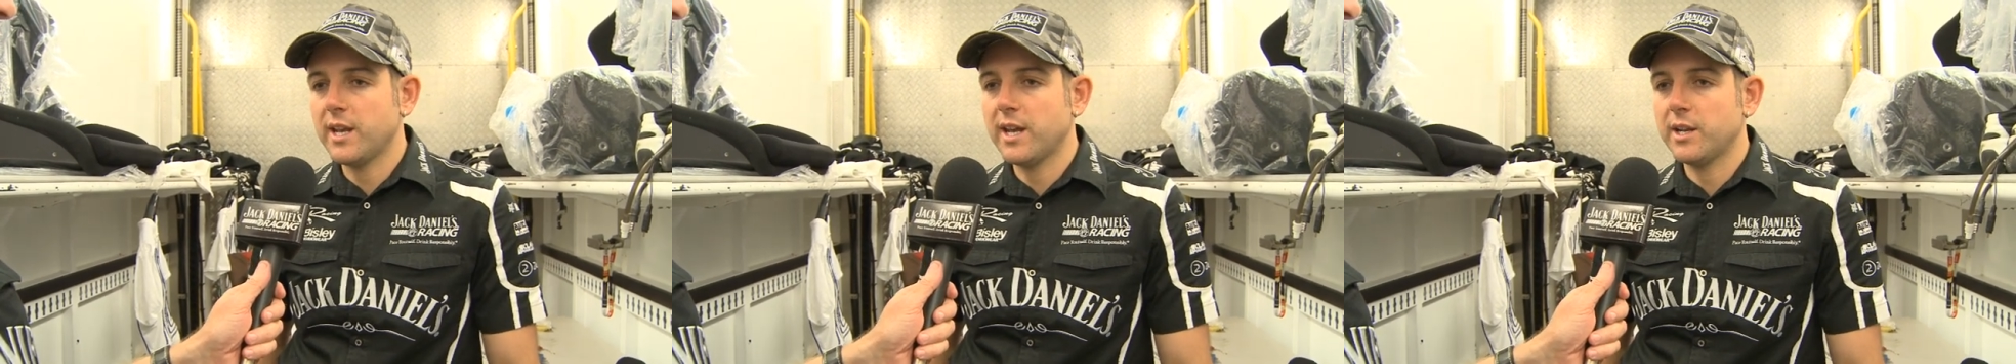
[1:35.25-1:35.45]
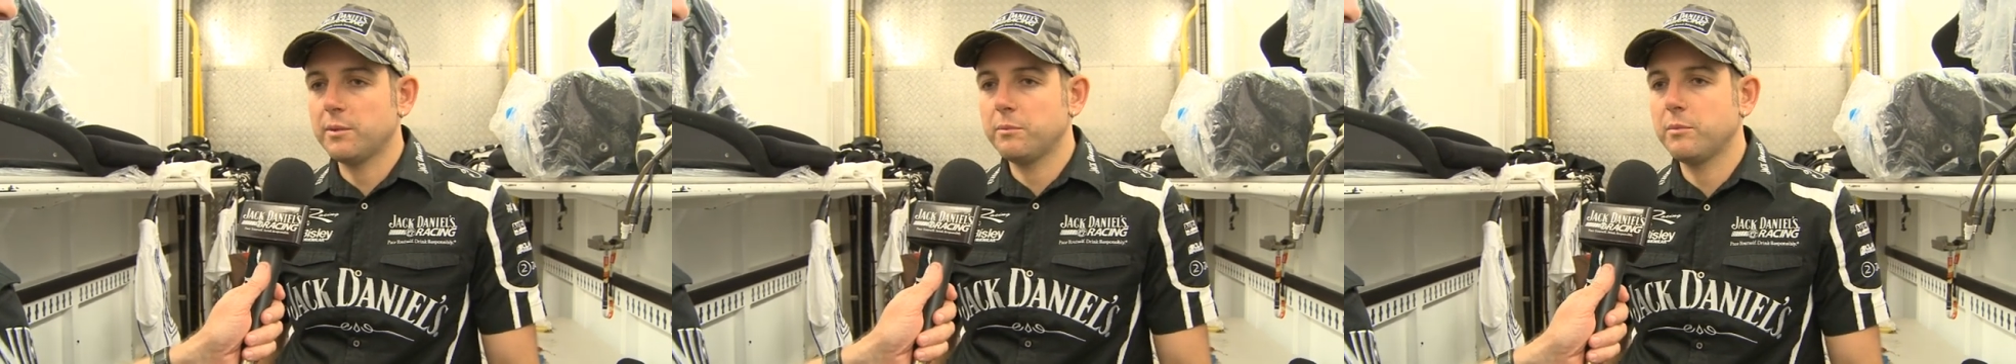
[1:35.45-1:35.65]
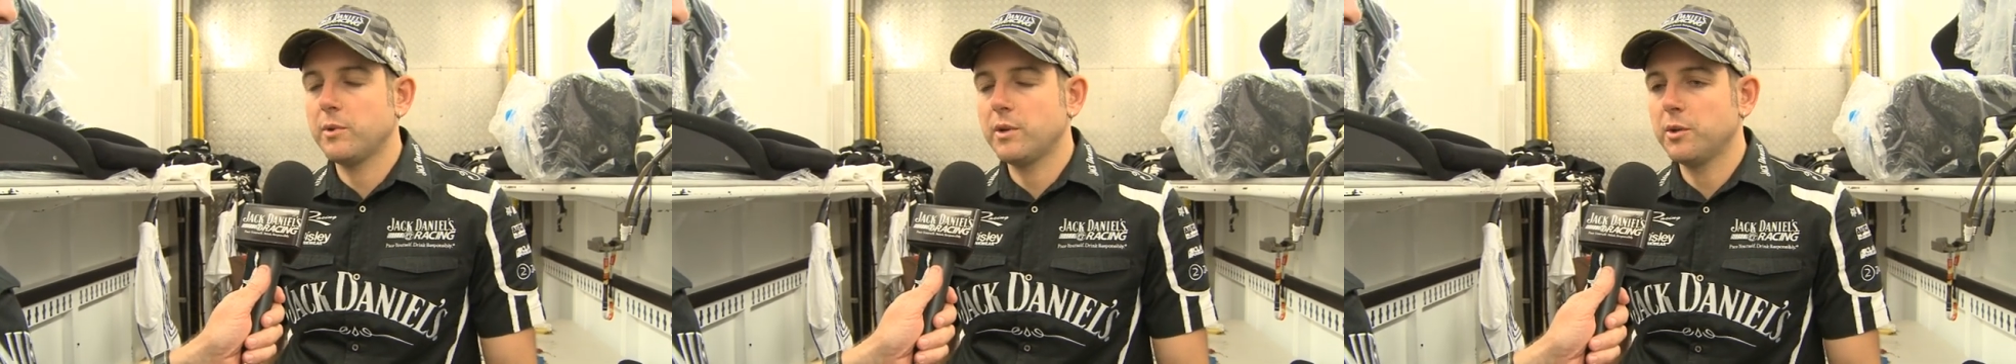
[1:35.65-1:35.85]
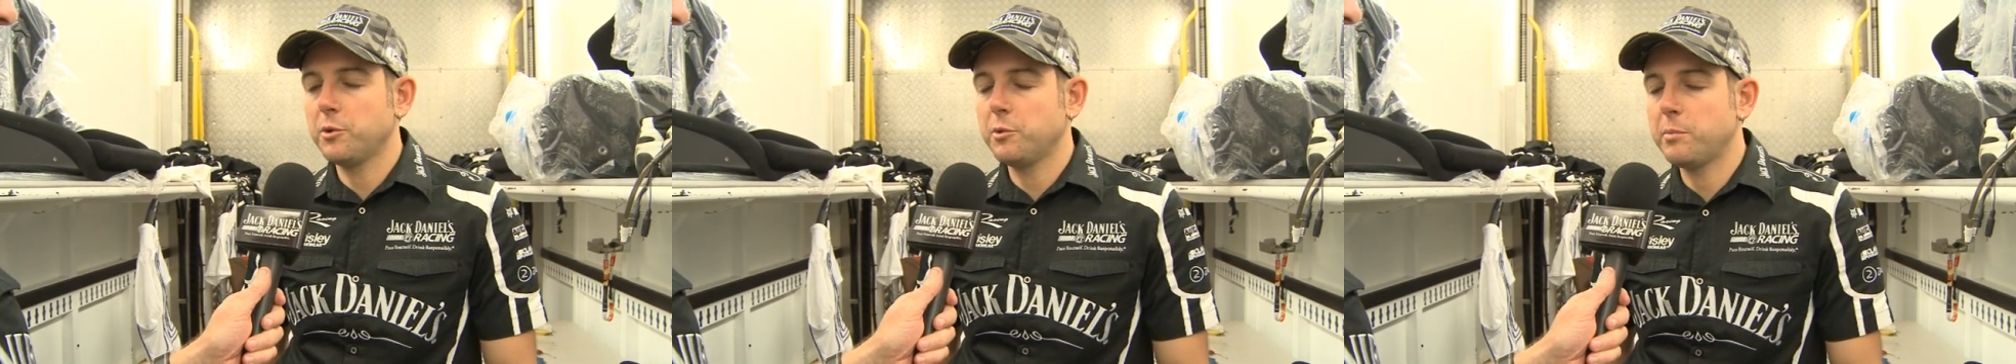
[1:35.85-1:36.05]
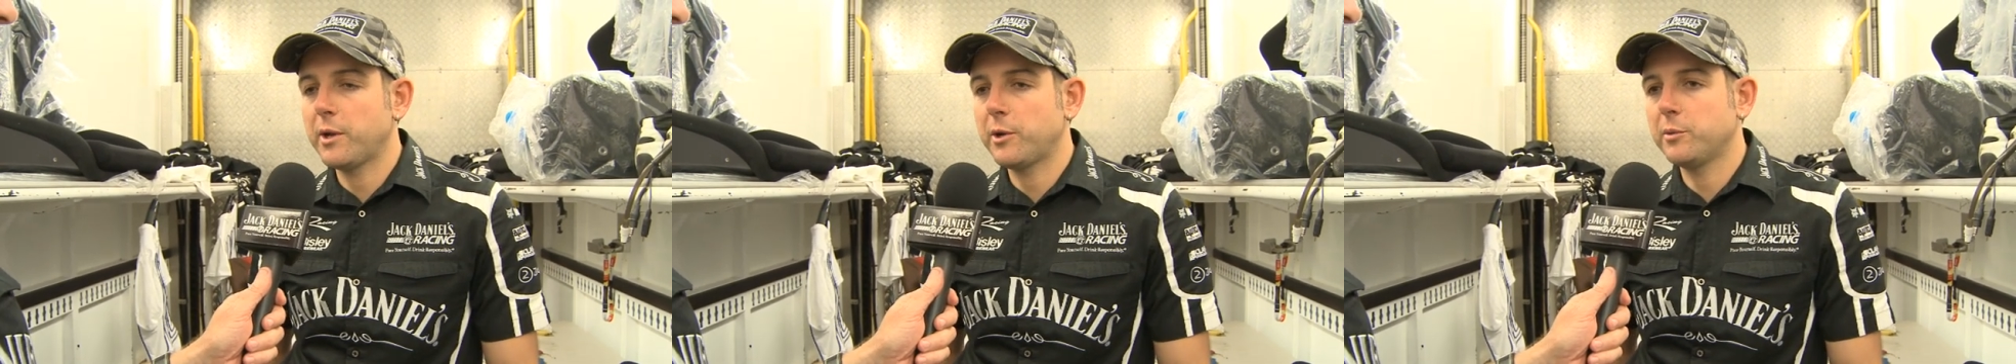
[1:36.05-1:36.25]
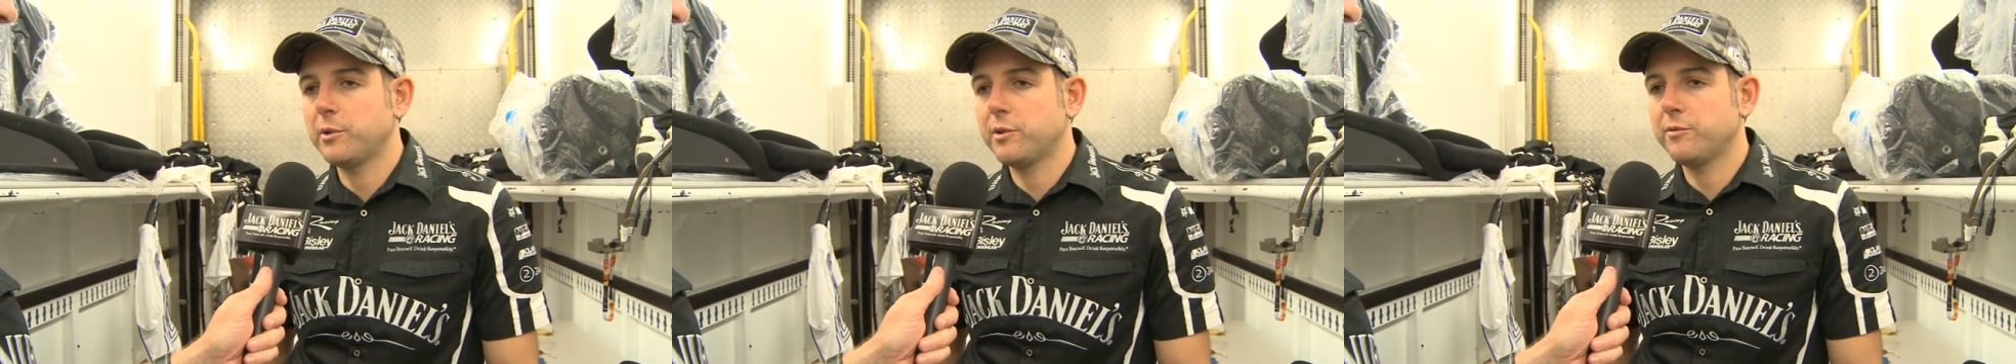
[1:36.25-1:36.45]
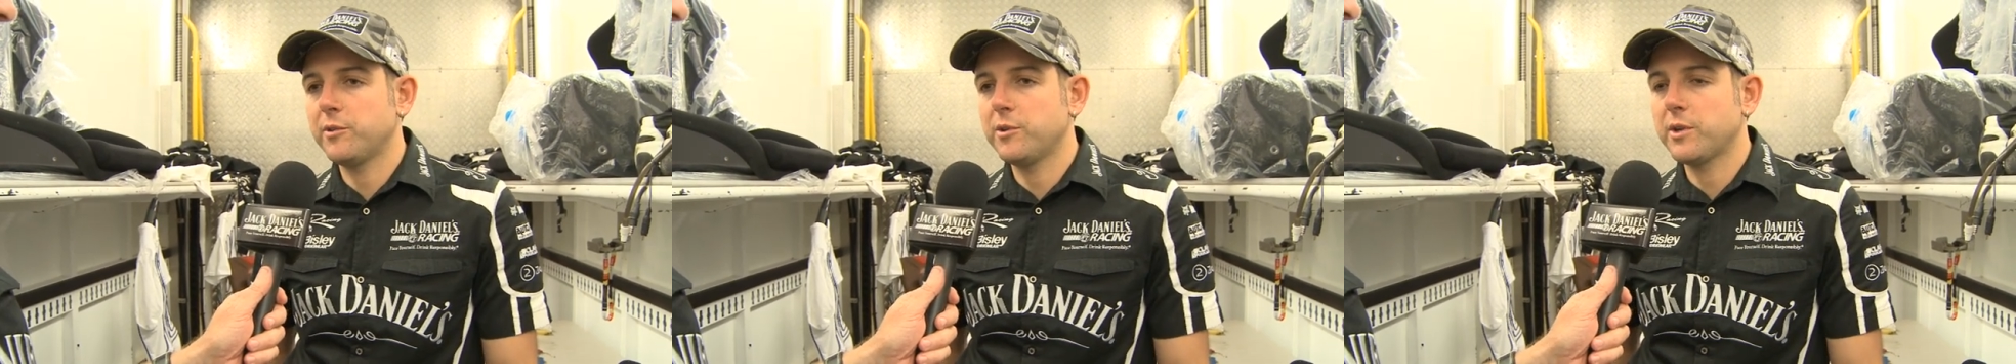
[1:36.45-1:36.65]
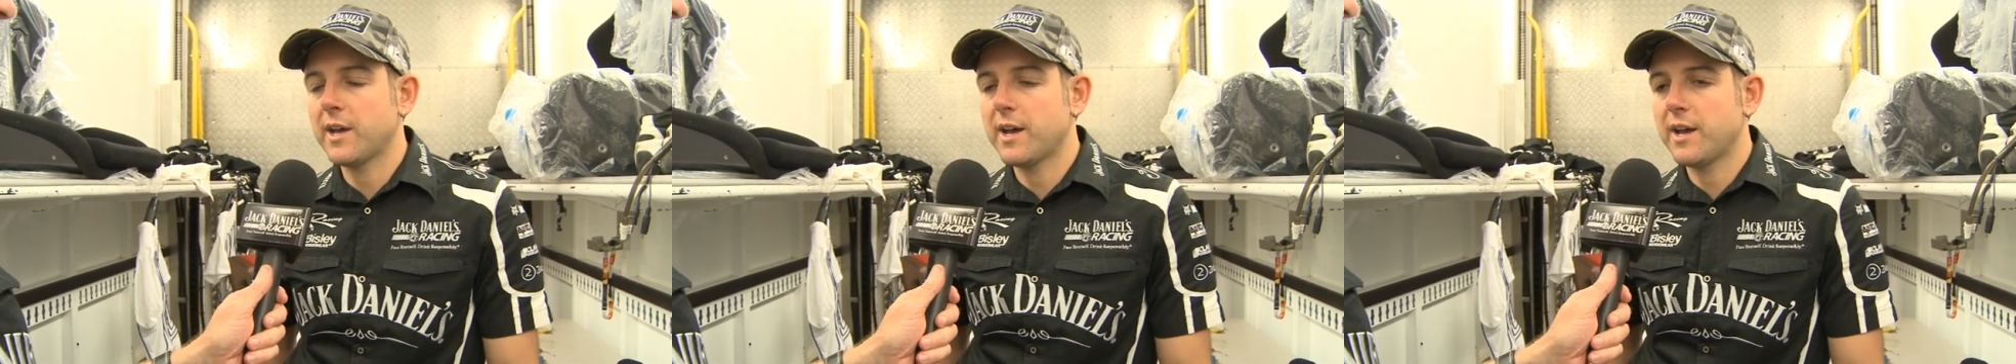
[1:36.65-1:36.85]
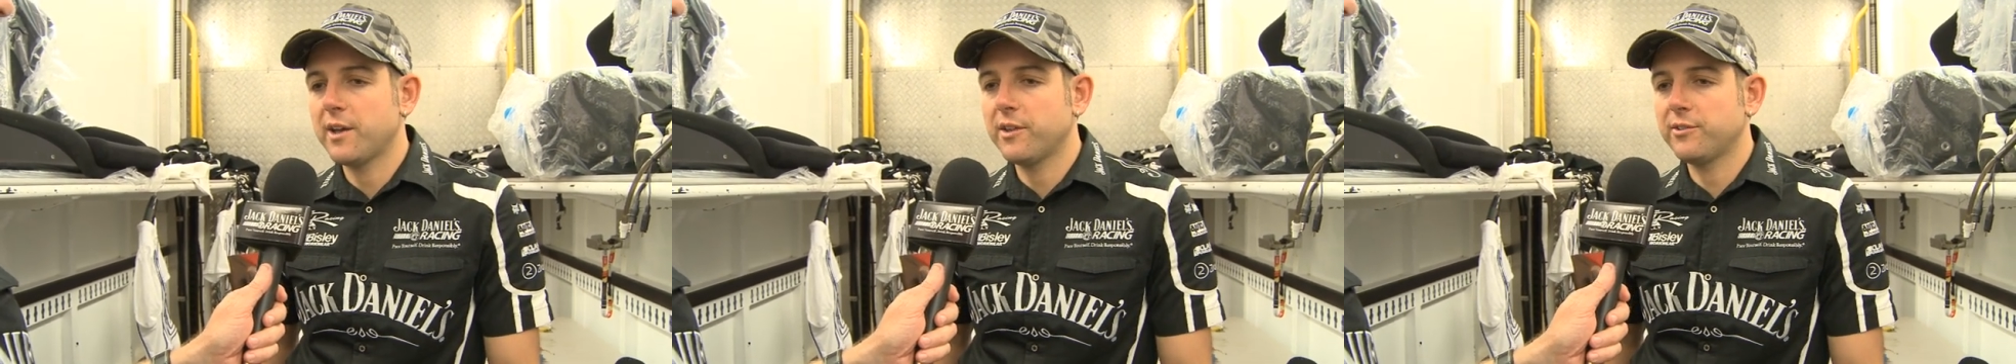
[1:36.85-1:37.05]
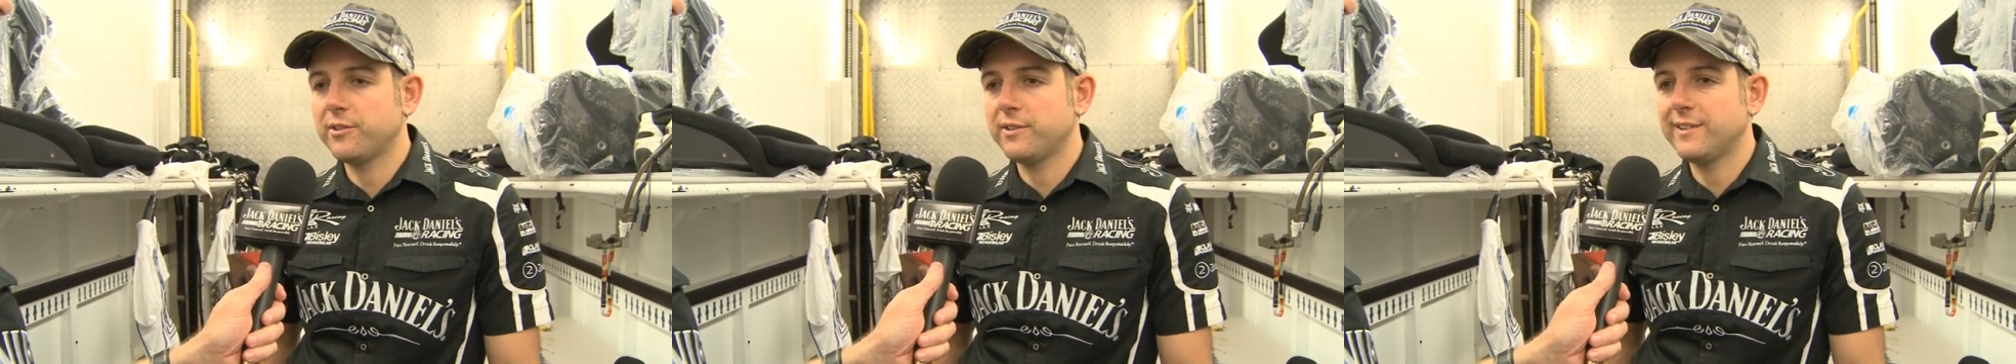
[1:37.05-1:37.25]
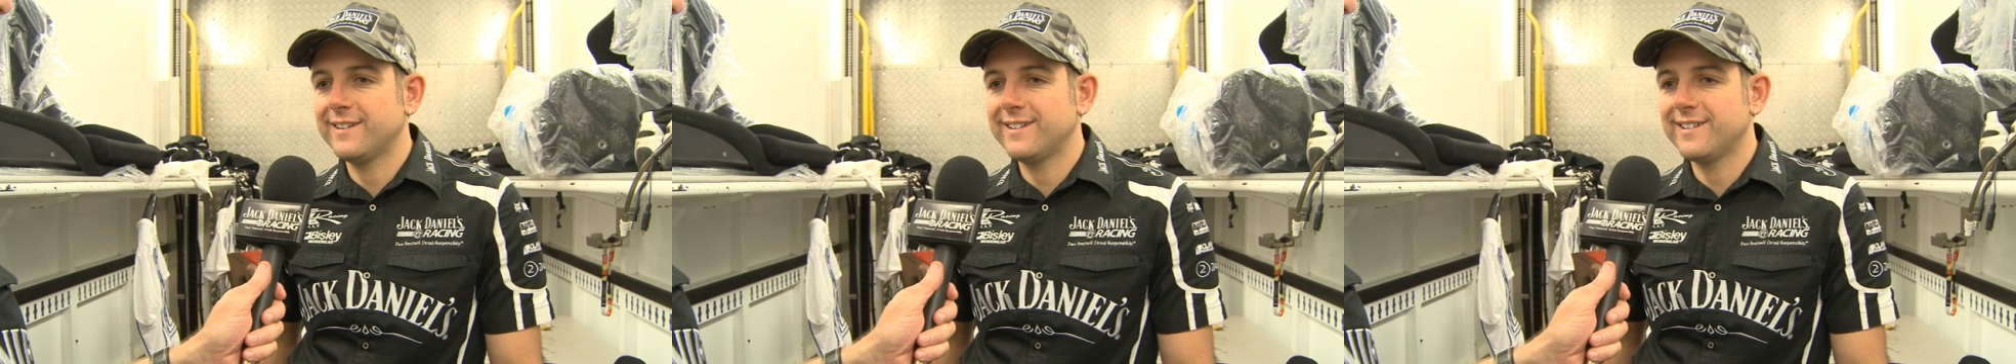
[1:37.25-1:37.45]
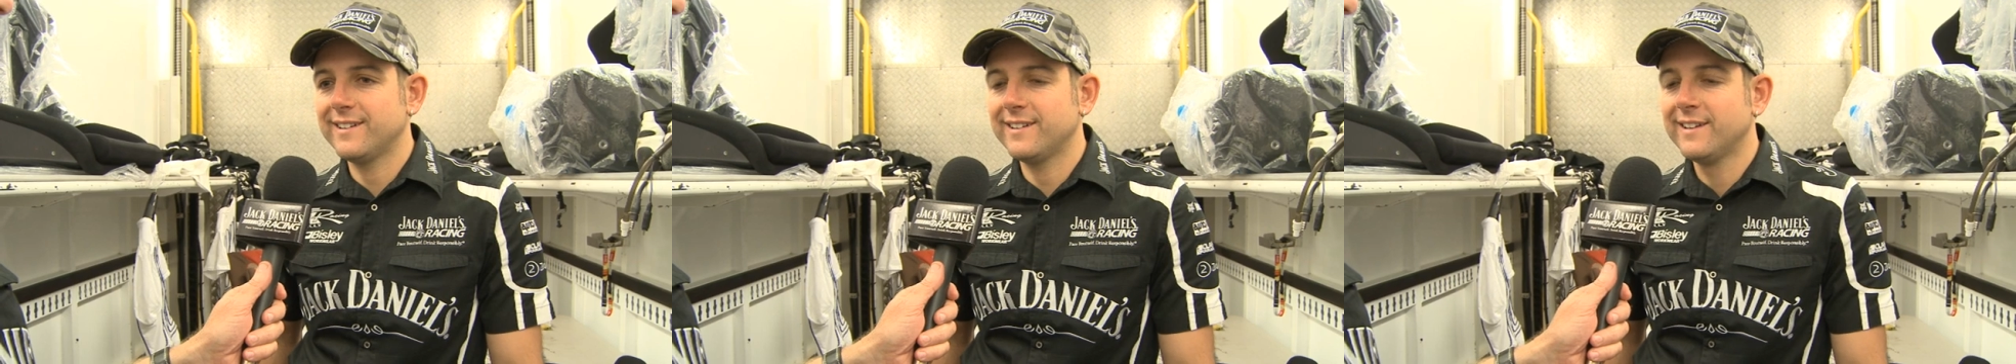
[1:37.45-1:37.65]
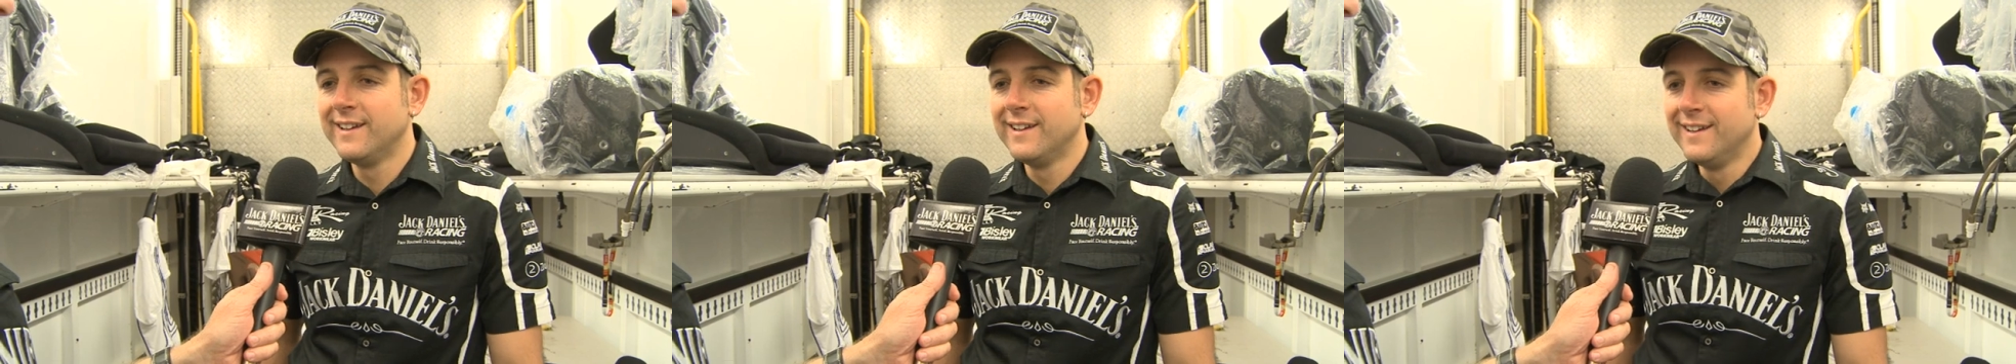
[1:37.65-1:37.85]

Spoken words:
had a good battle with a few cars, and